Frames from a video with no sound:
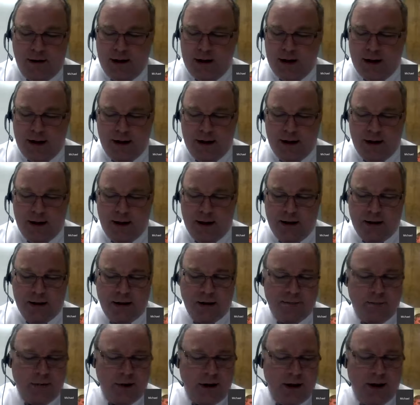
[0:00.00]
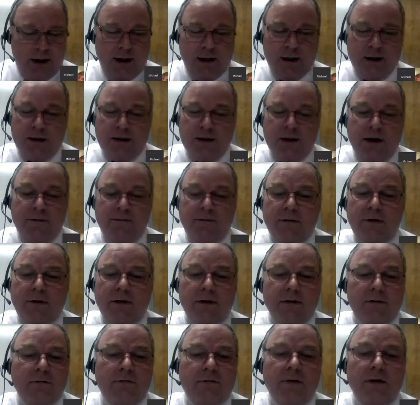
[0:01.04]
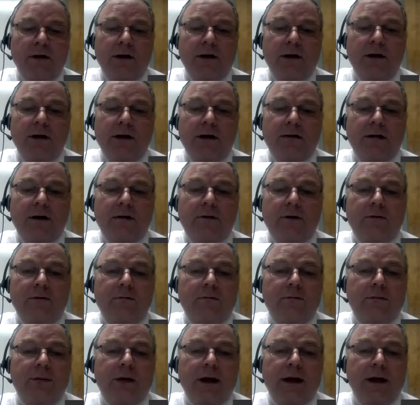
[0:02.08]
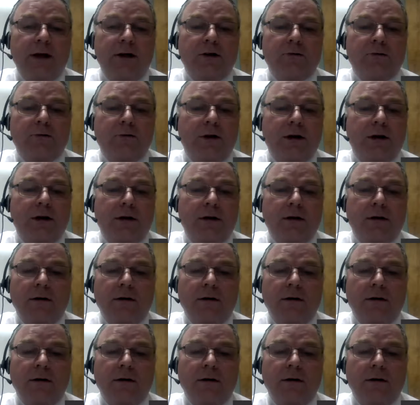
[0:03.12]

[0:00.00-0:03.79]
I got to get to page 73, and I'm on page what?